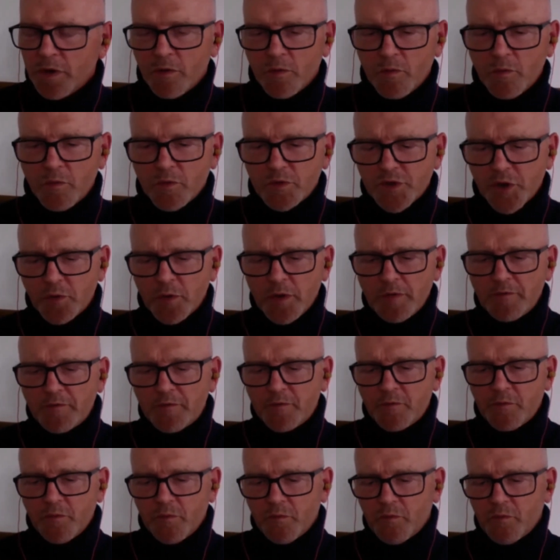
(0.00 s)
So
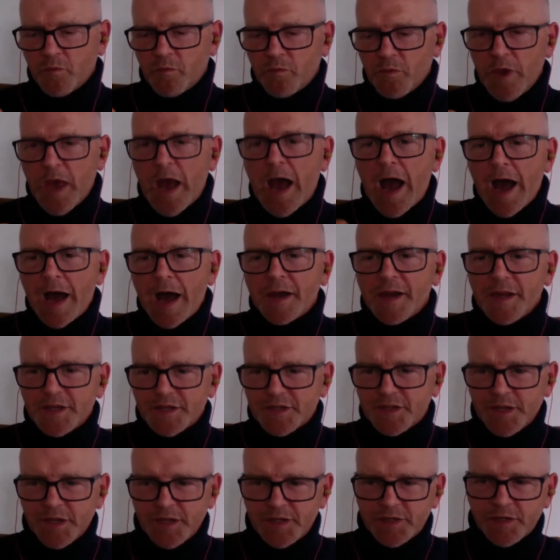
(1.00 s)
we harness
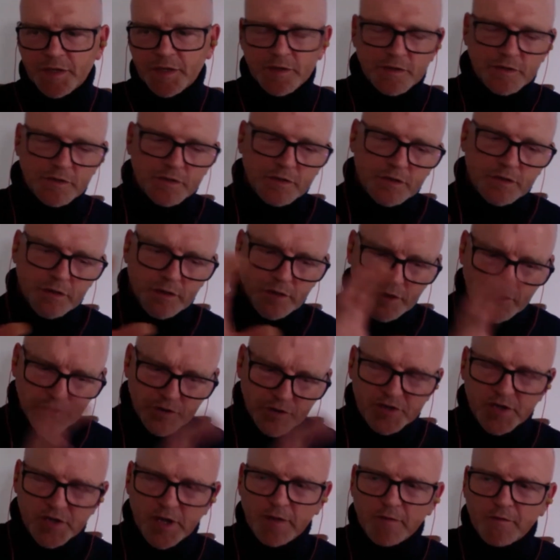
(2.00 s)
this and
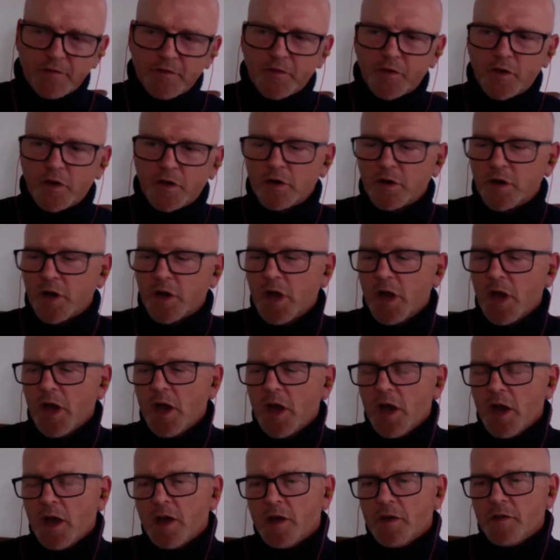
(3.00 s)
use it for
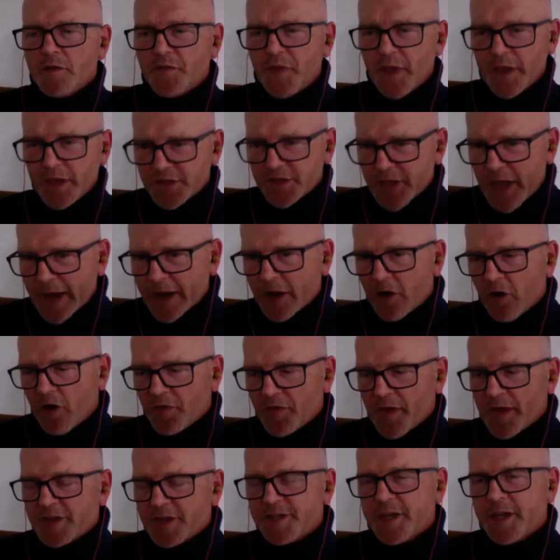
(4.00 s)
things like
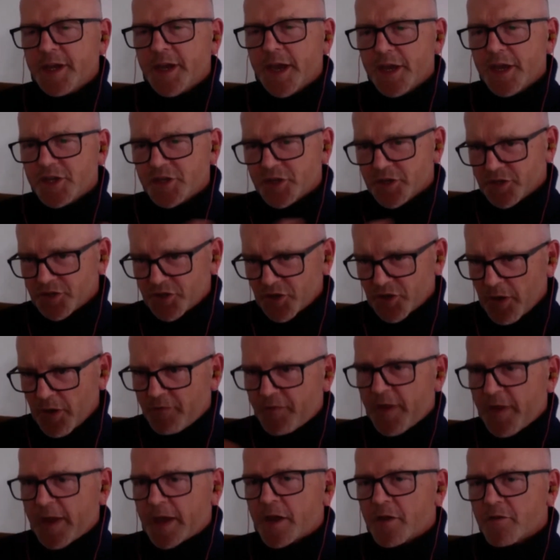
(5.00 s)
authentication. So
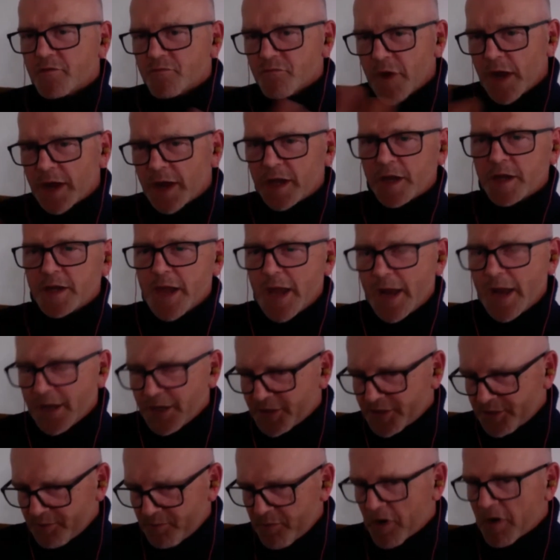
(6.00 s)
if it can
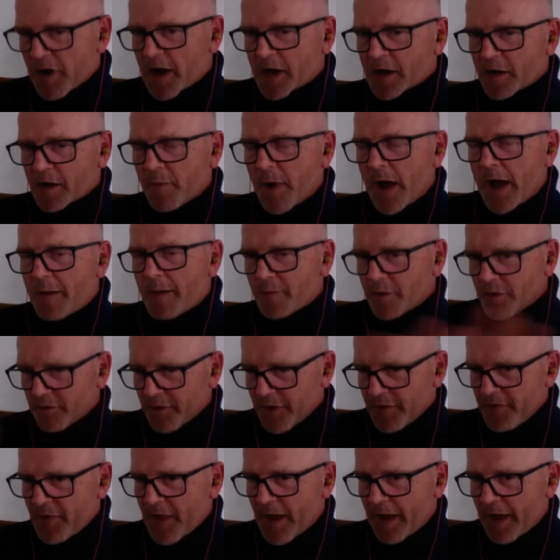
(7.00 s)
recognize Barack Obama
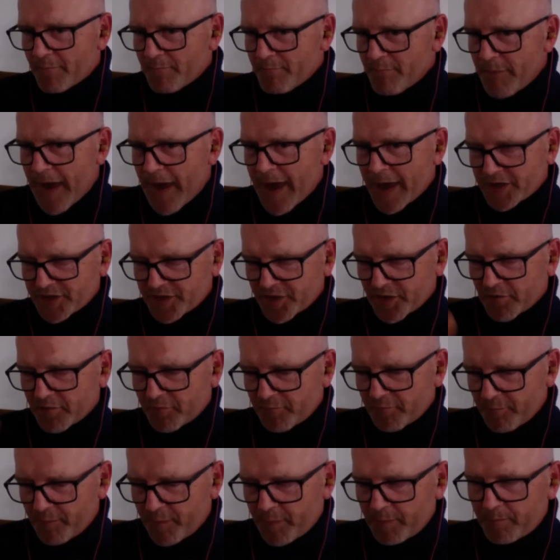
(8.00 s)
in that mess of
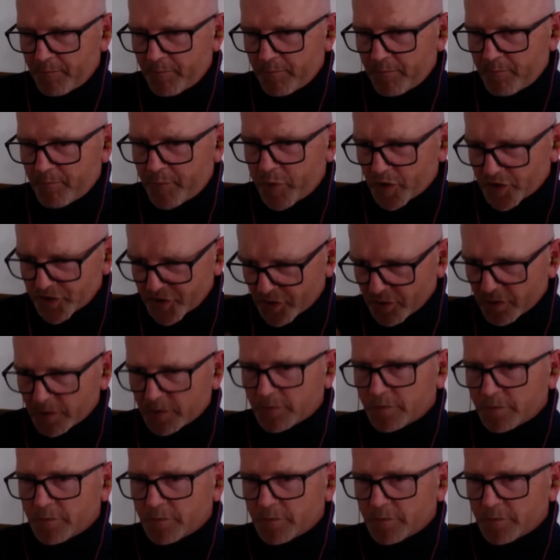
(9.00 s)
puzzle,